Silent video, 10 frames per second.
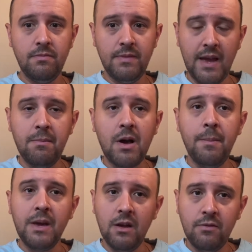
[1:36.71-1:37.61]
him
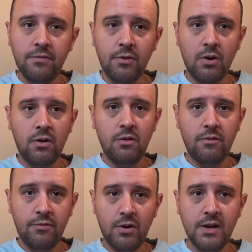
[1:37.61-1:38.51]
coming in for,
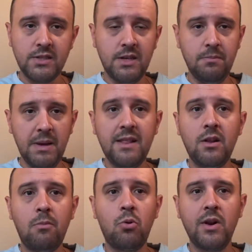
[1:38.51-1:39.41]
for us and being the
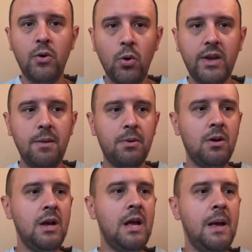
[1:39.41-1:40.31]
number one goalkeeper,